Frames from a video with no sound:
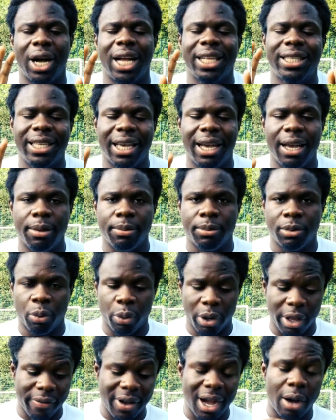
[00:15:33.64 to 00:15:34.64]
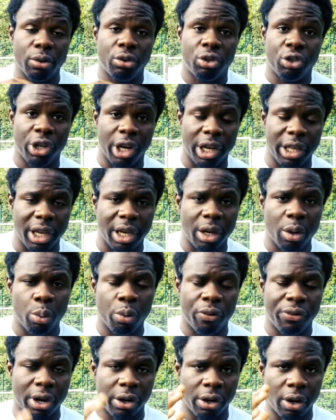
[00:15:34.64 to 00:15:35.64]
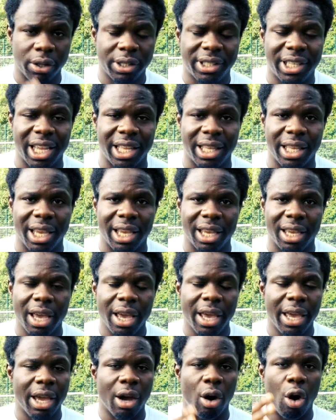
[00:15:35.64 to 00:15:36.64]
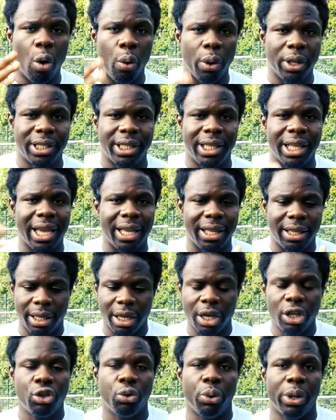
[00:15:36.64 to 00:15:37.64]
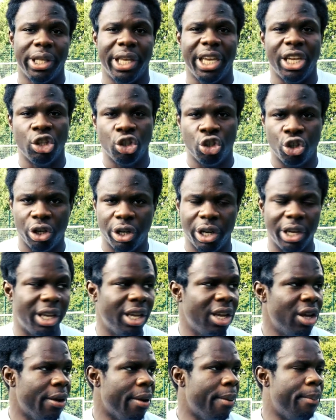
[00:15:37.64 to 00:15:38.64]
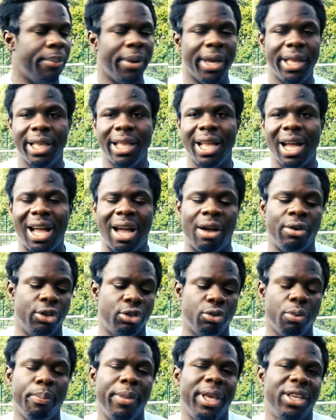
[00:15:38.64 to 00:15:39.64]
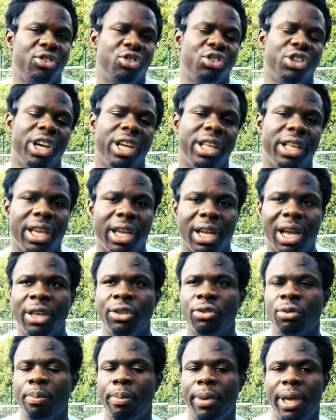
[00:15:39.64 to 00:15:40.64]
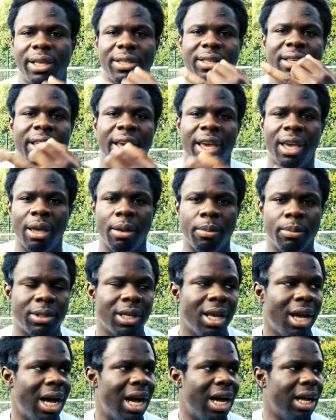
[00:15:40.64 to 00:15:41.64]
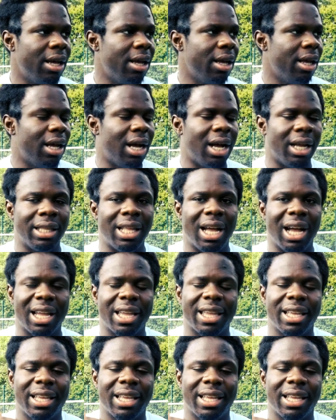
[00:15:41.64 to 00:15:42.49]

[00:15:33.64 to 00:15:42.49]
at times, whenever I was training with the wrong technique, it always led to an injury, meaning that I used to miss training, I used to miss games, and that